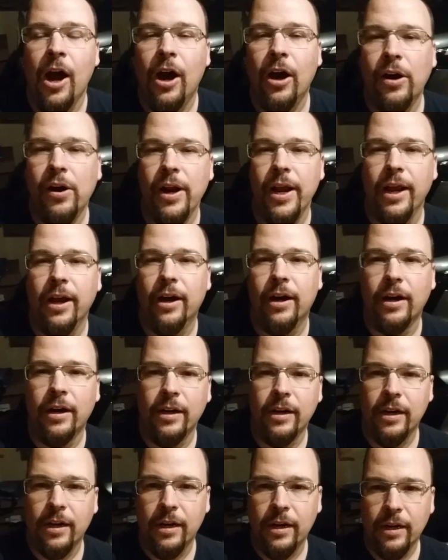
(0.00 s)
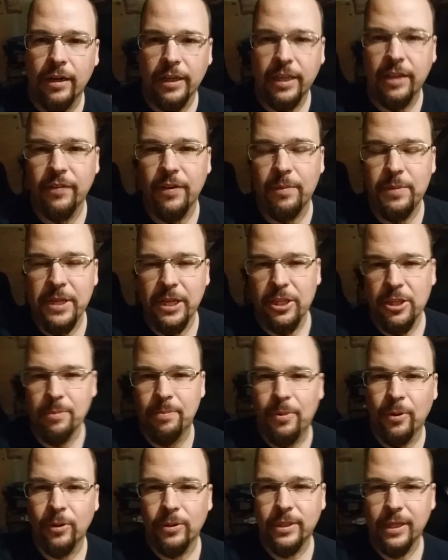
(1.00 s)
All right, give update on the
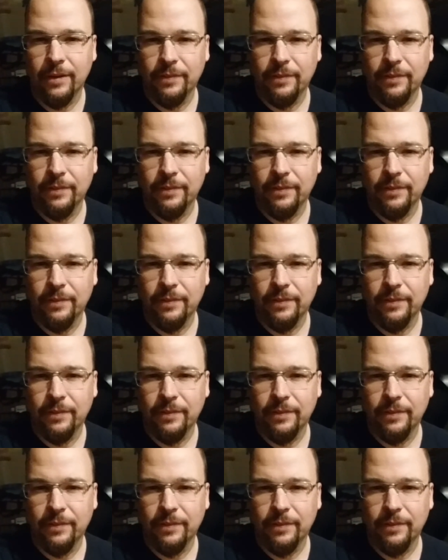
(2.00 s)
Bolt.